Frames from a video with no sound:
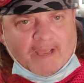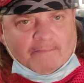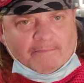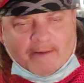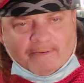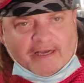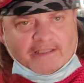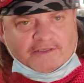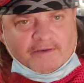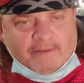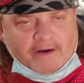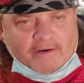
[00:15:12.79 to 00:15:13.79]
proper English
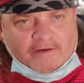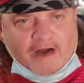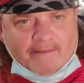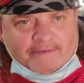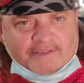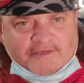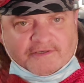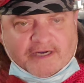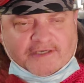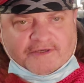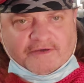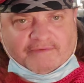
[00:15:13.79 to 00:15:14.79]
numerical composition
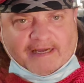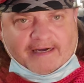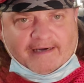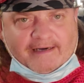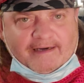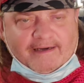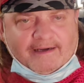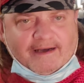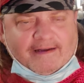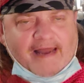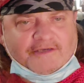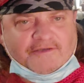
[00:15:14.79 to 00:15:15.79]
issue, like a
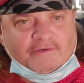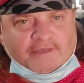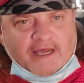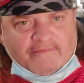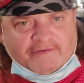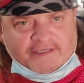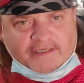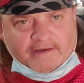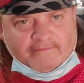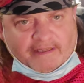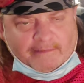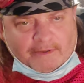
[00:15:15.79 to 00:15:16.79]
national deficit
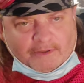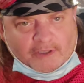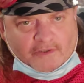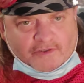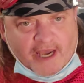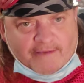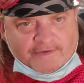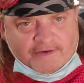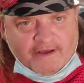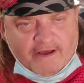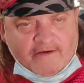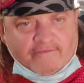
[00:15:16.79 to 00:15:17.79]
available in closed
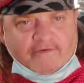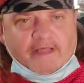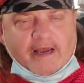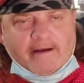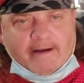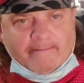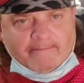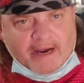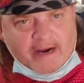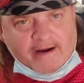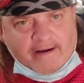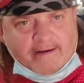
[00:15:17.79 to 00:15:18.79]
caption for the hearing
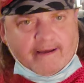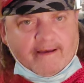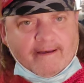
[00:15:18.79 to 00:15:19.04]
impaired,